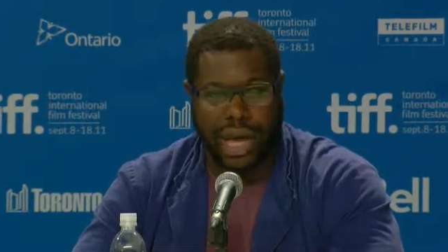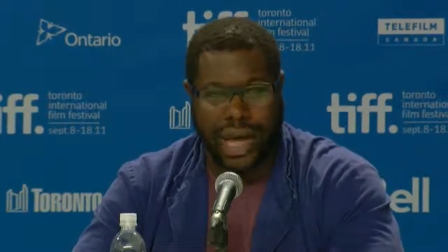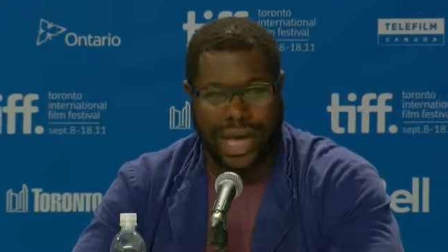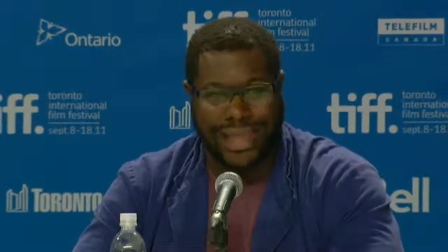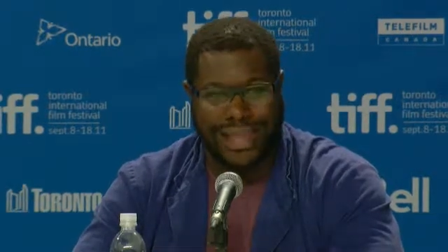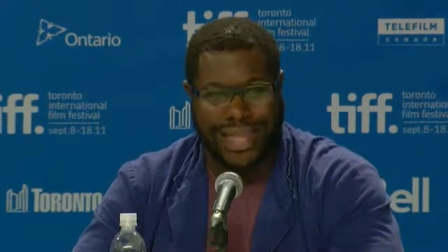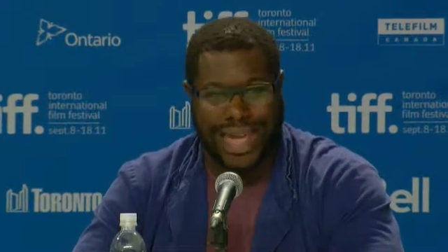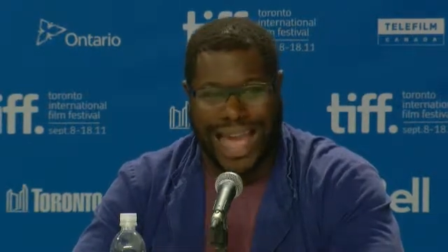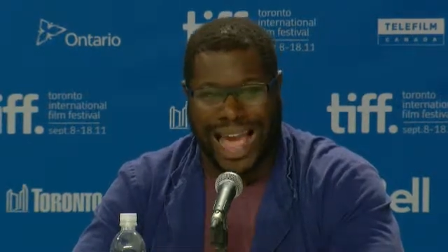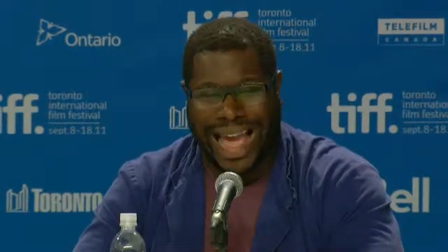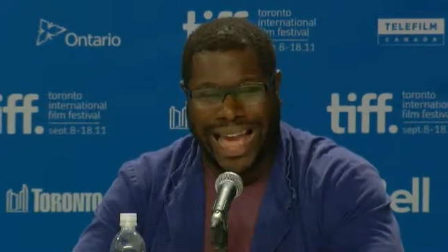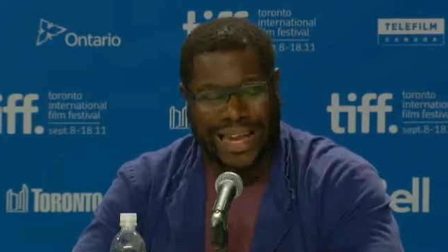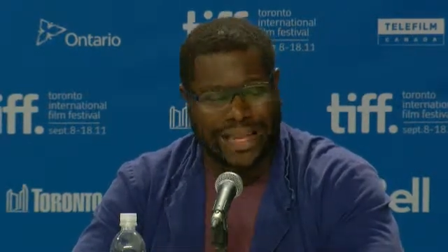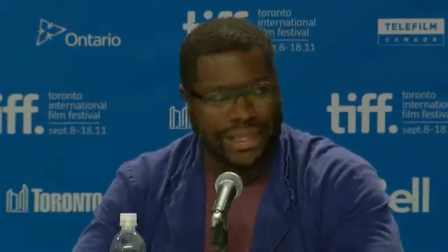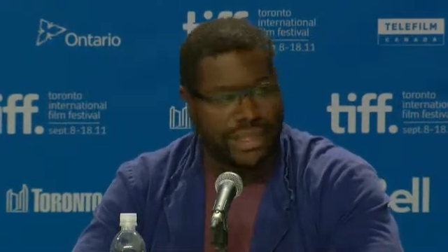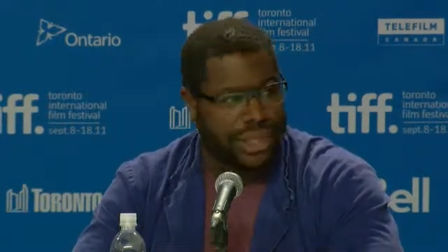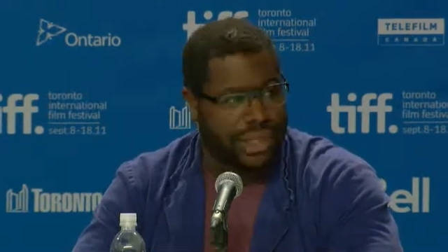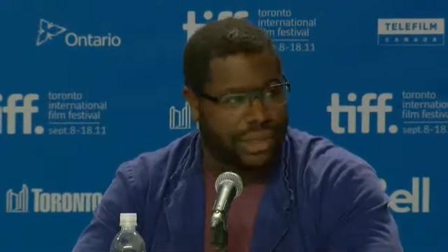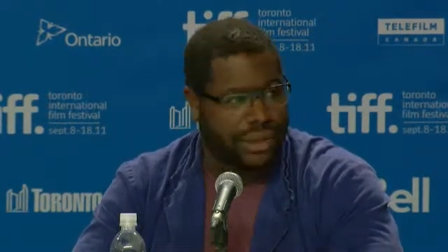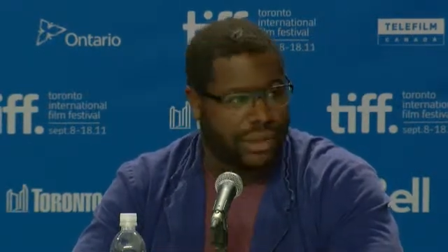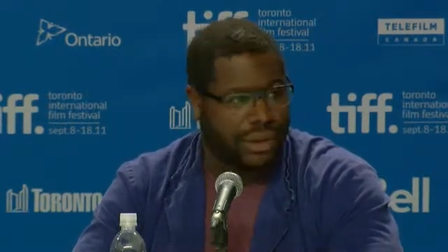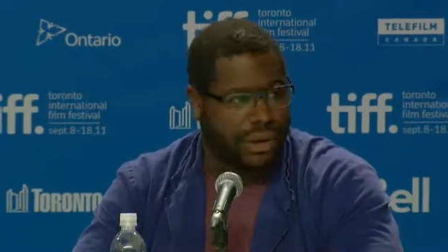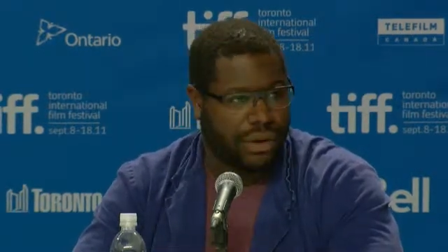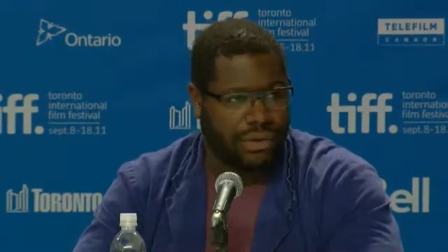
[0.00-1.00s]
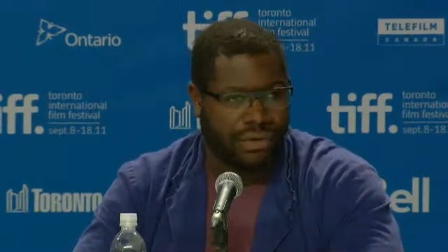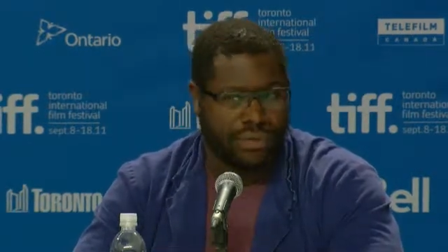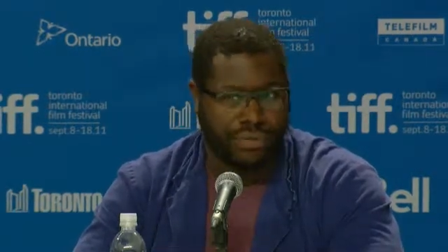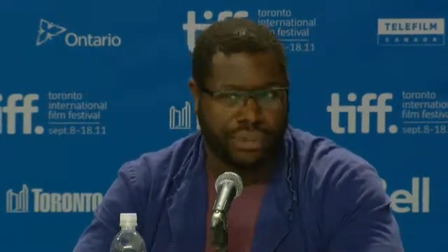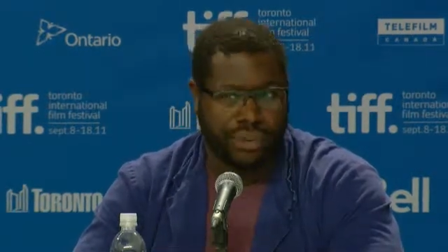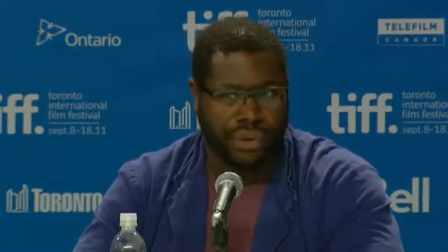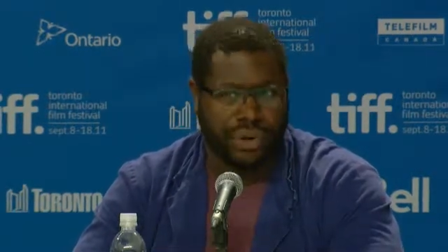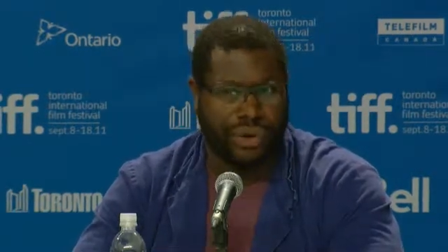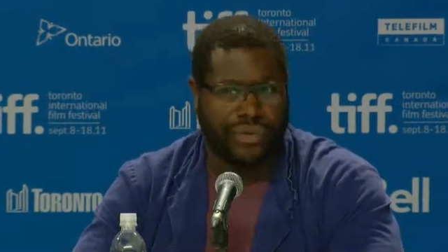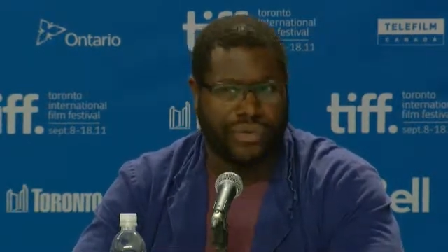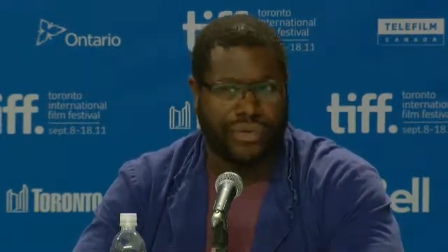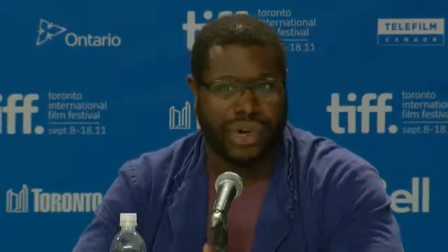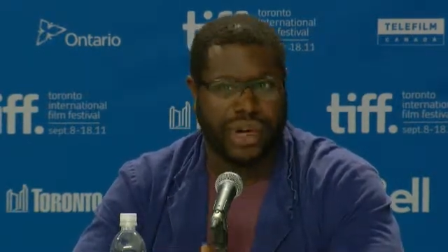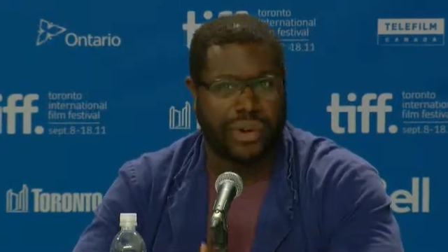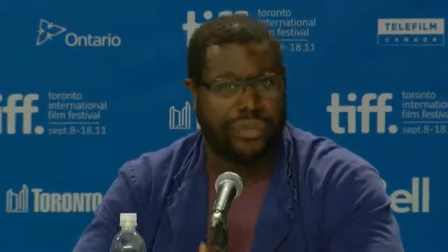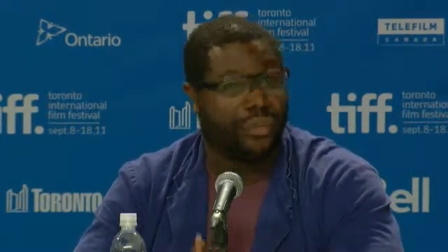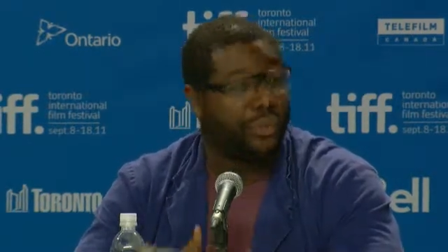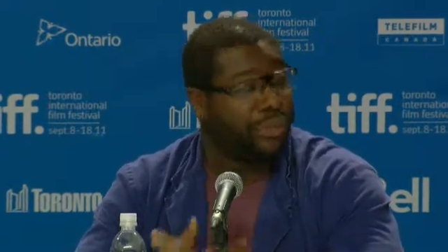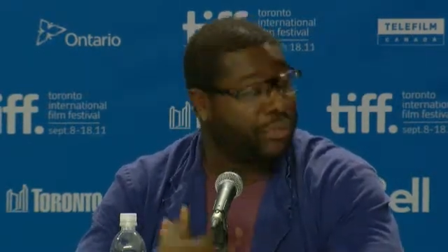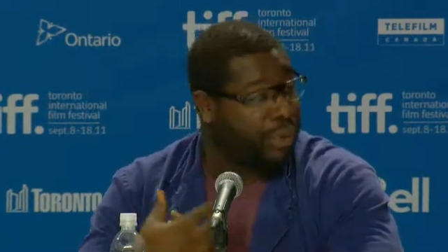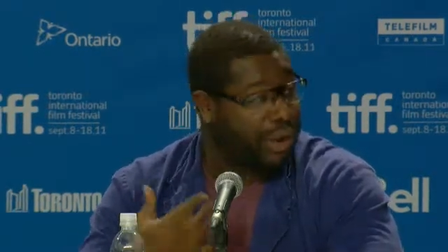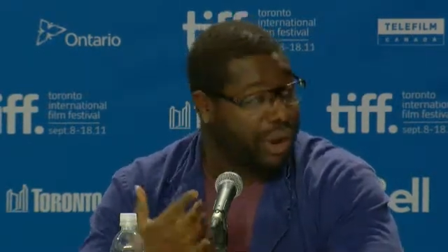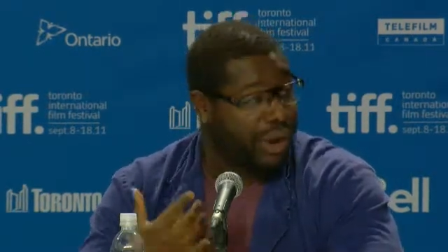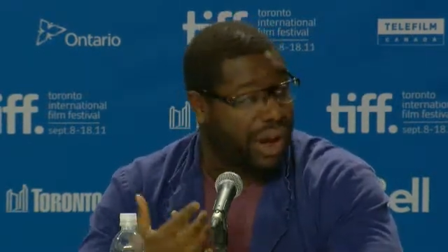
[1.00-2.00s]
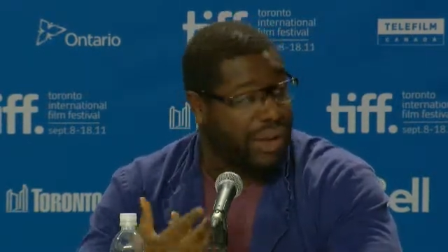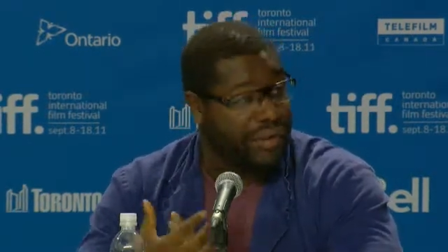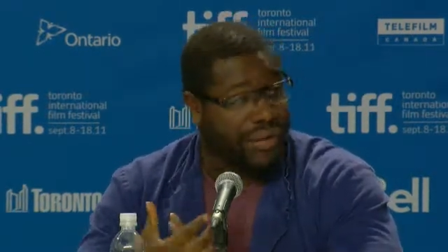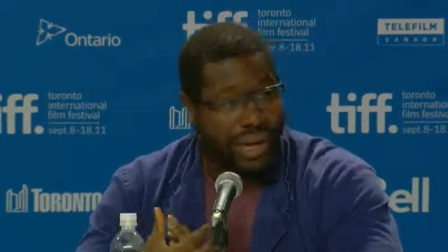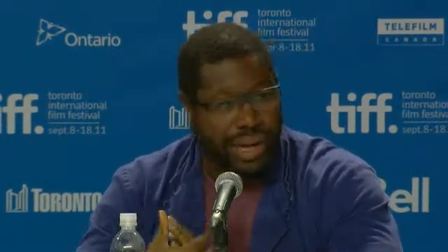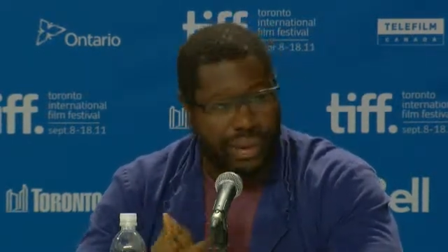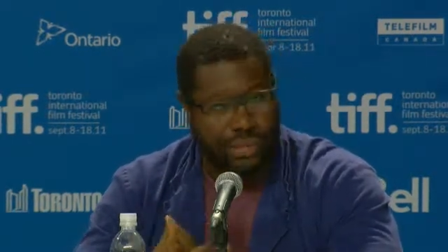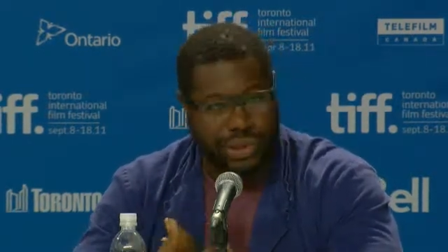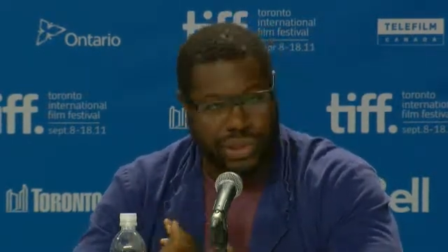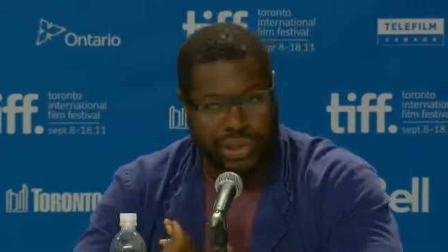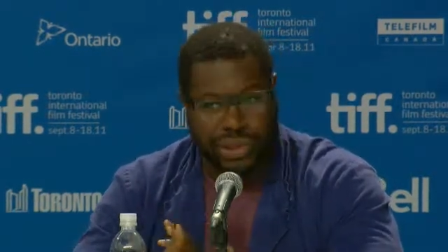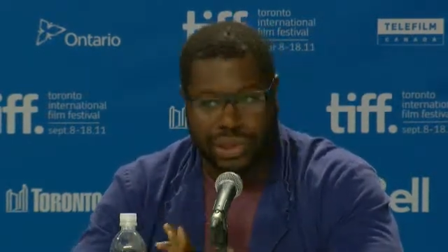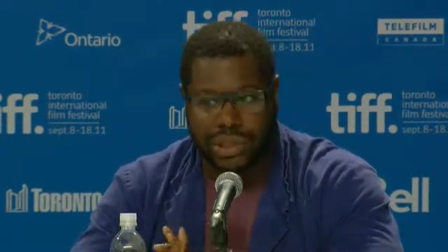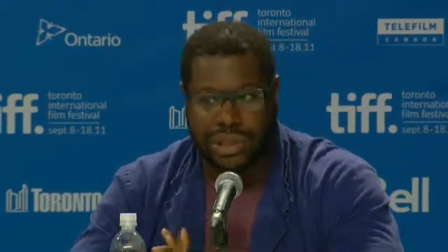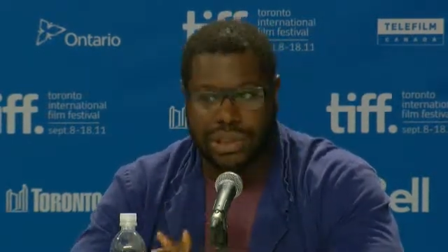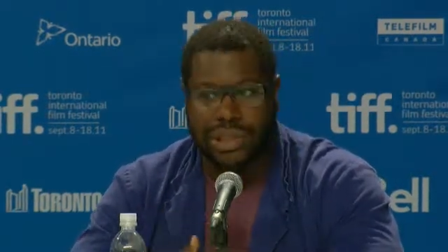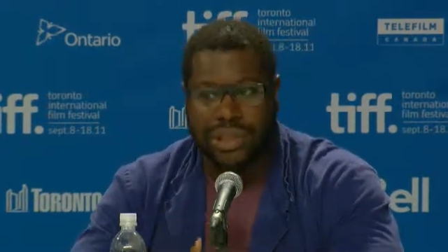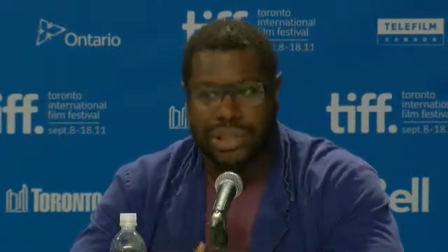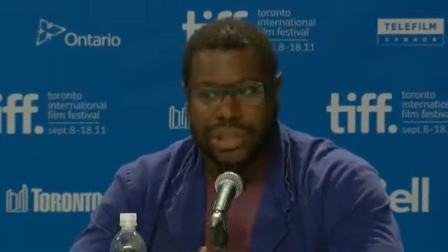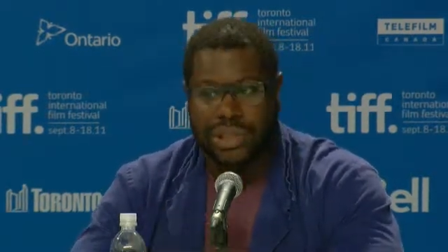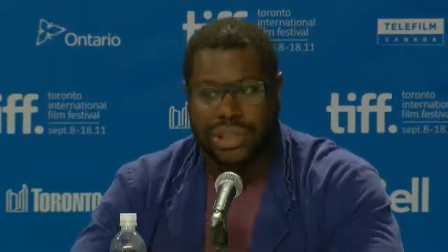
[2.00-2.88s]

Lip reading: the access of pornographic images,